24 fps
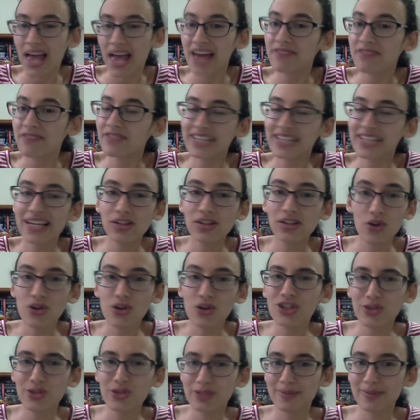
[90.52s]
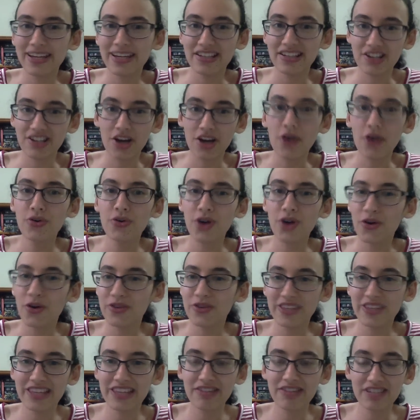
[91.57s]
And Videl also explained to Coco
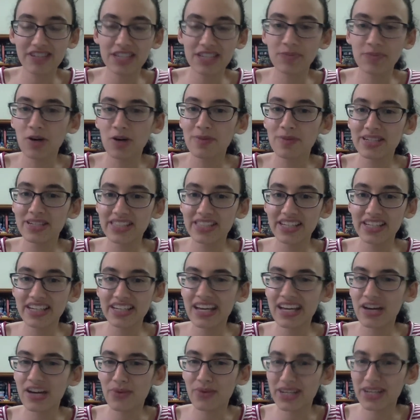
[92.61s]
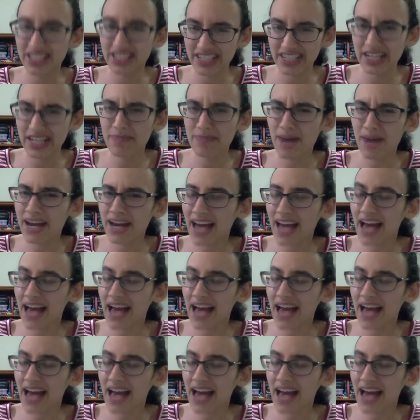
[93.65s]
that there are these moments that, yeah, where she might